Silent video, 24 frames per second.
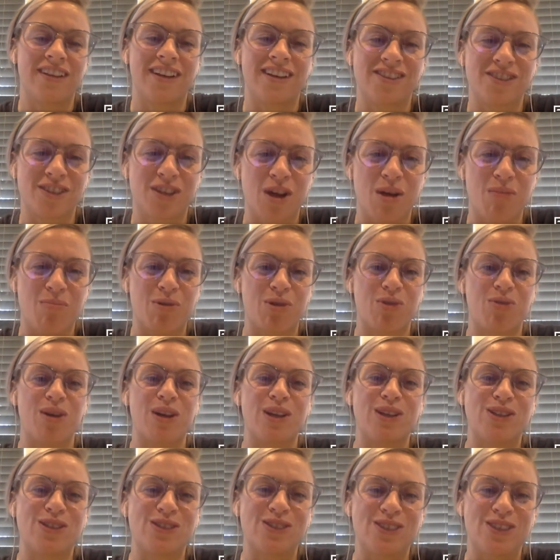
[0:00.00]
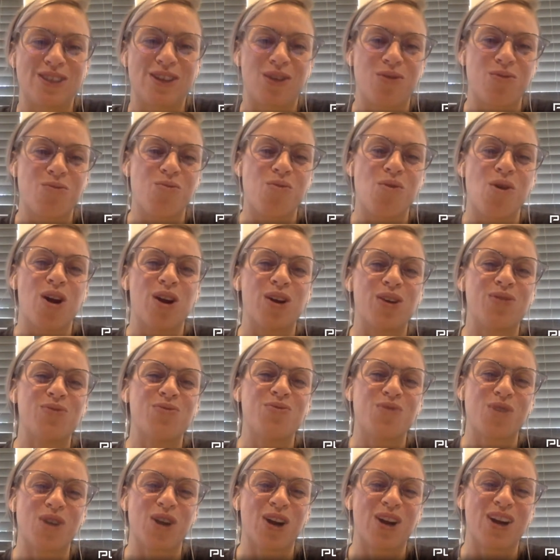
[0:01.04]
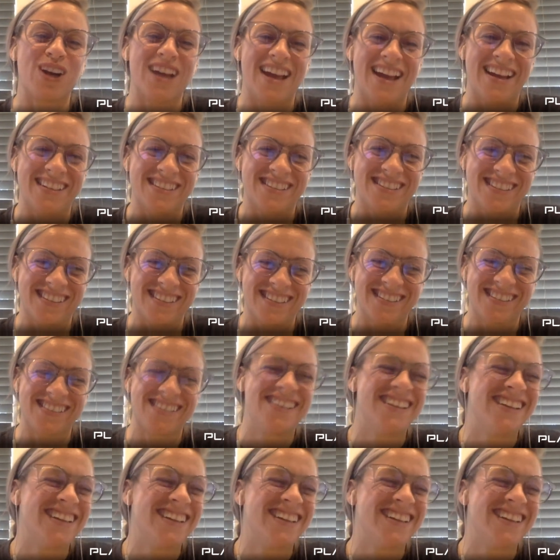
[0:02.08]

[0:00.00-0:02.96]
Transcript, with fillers: There's a couple questions. They're one-word answers.